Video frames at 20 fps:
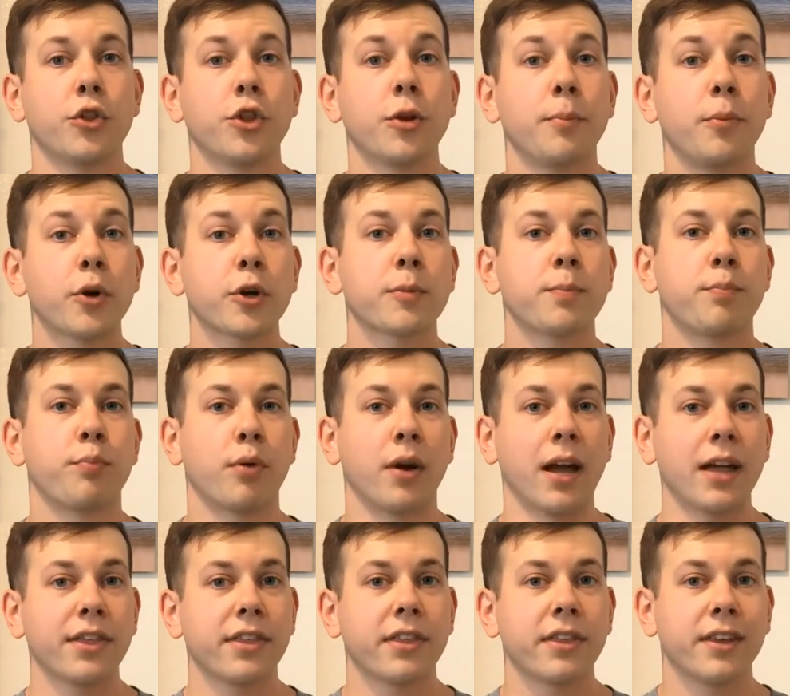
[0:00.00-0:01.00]
The book
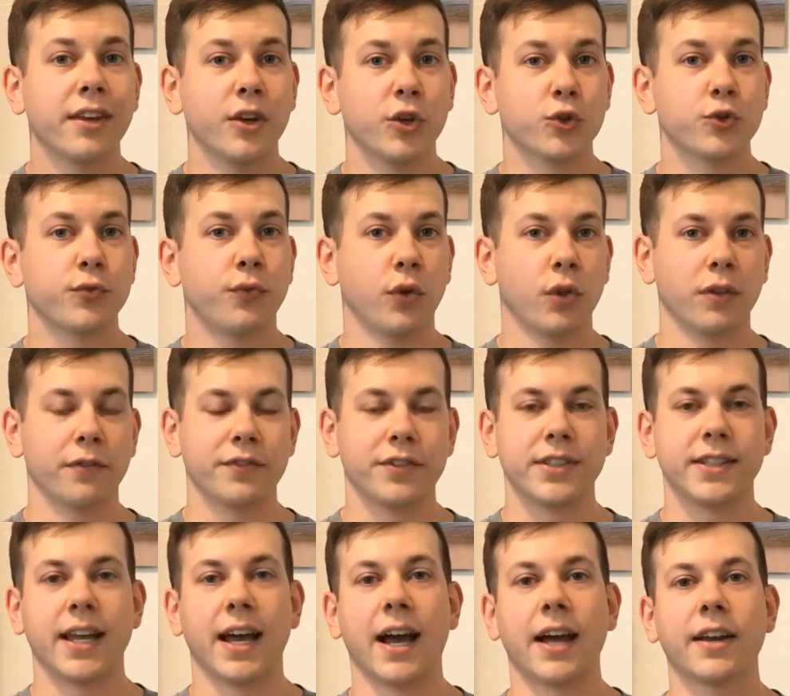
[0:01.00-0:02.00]
Breath is full
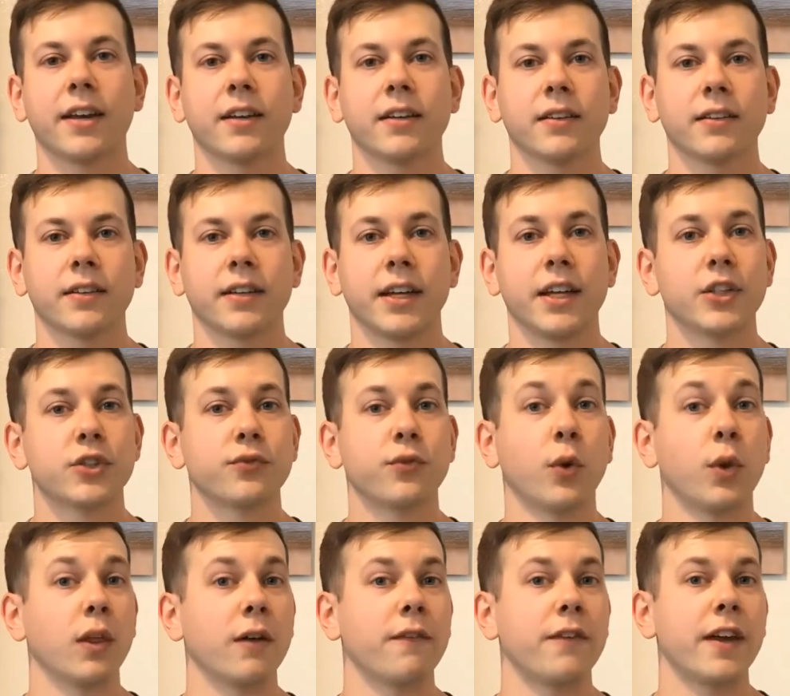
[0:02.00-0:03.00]
of data, it's
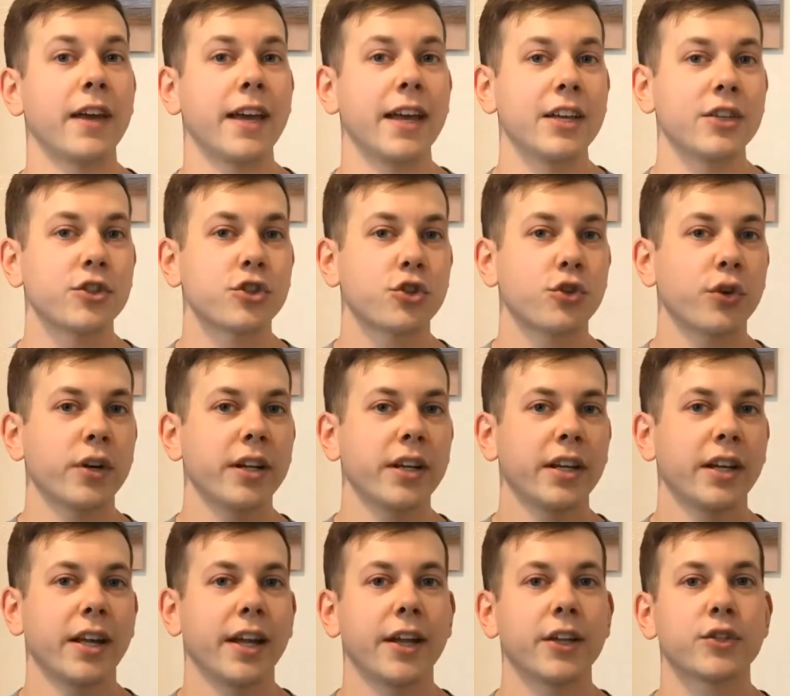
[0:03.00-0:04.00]
full of
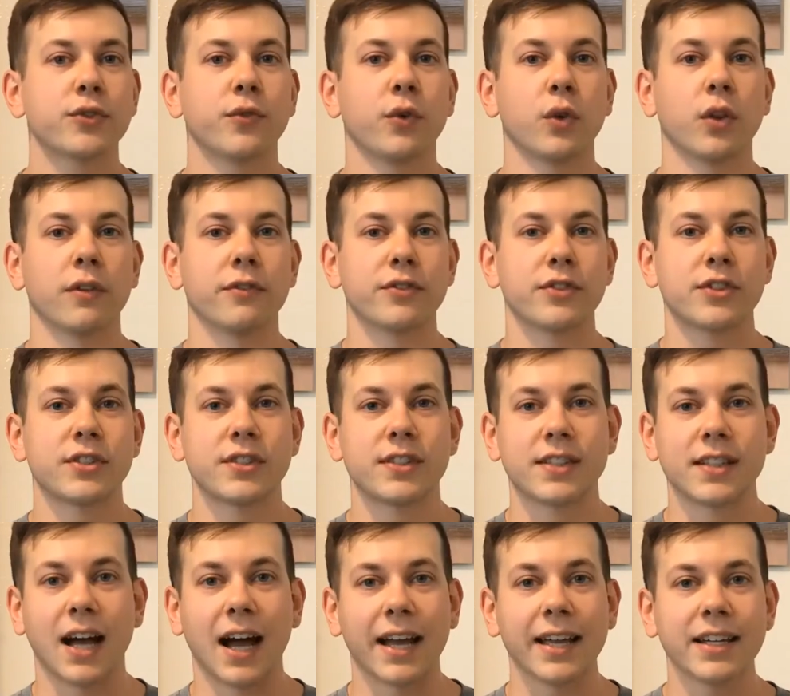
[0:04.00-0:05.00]
history, it's full of
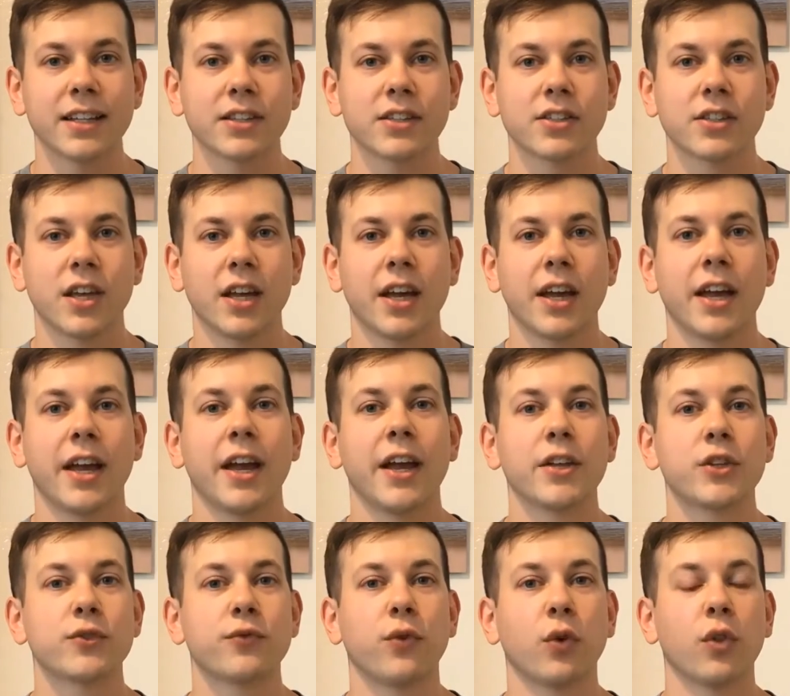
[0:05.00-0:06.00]
science,
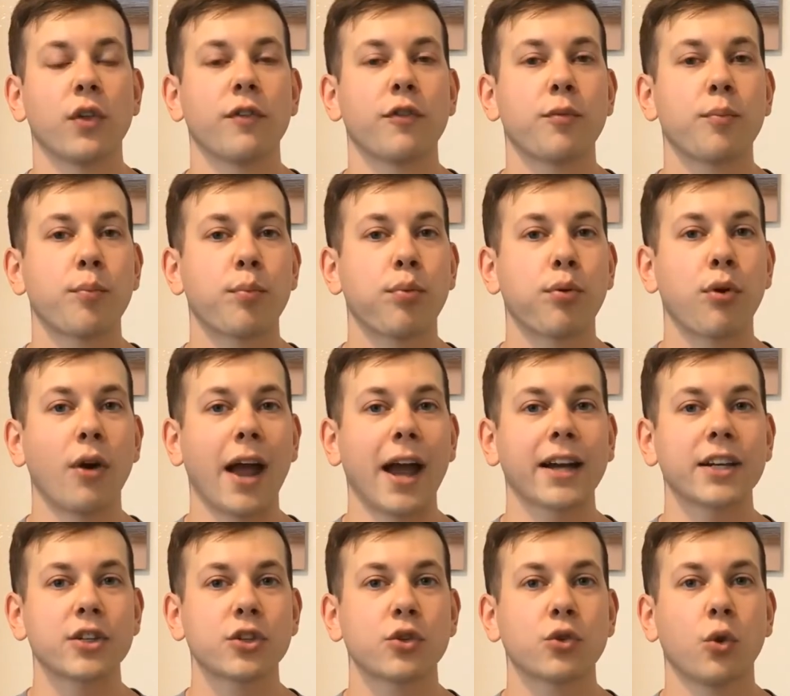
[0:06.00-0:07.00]
it's full of
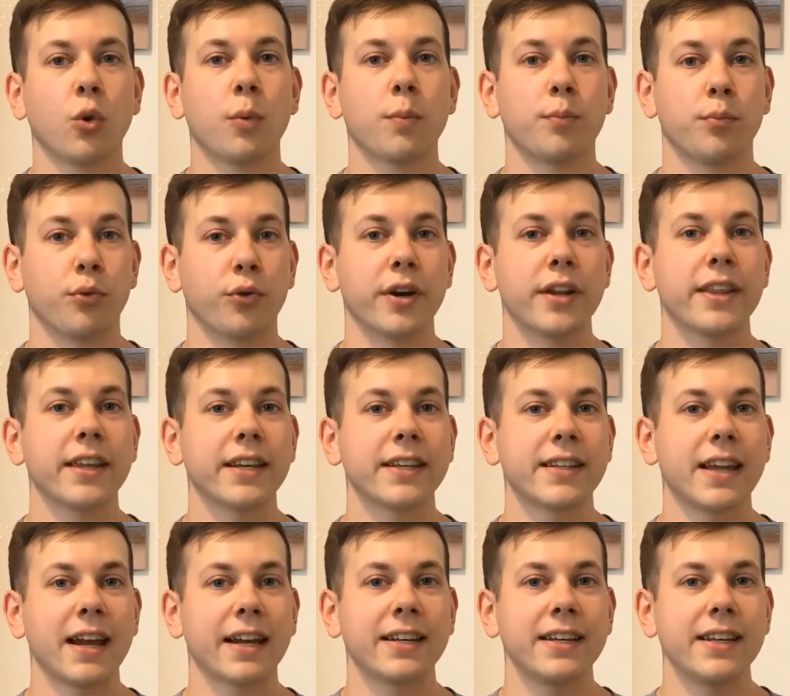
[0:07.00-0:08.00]
practical
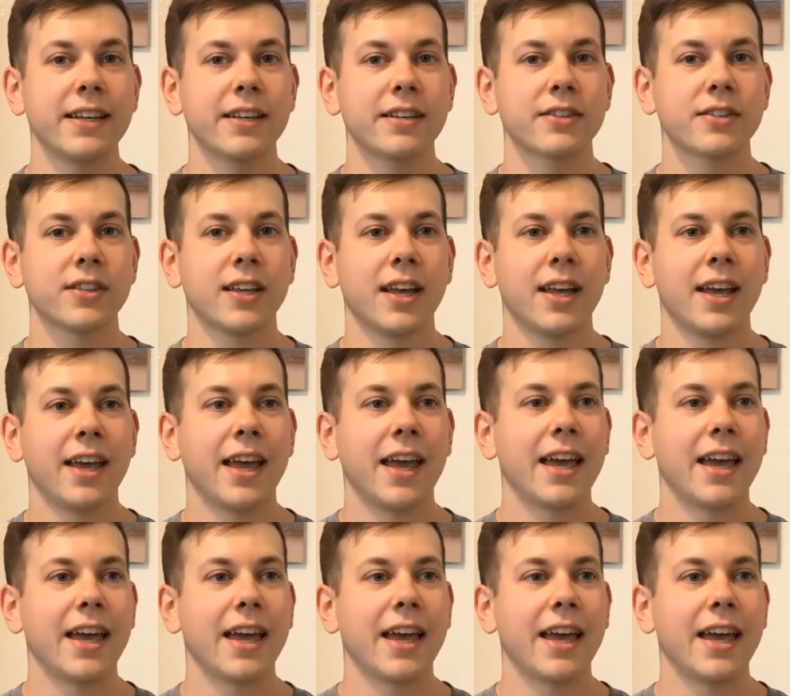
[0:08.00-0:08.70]
breathing techniques.